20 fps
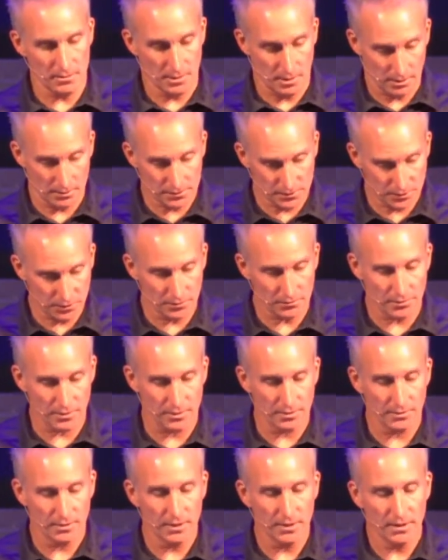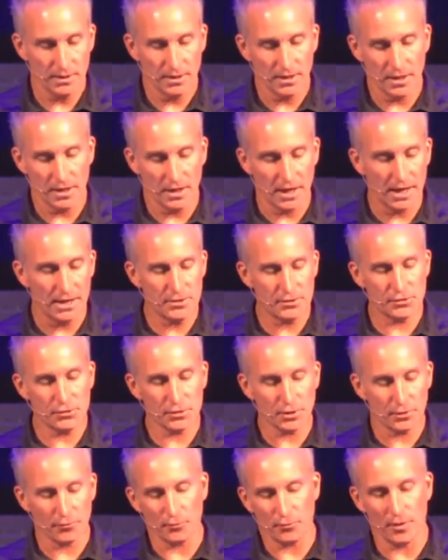God's servant, an agent
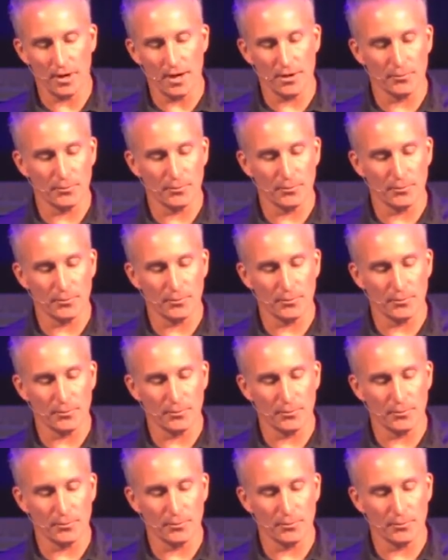of wrath.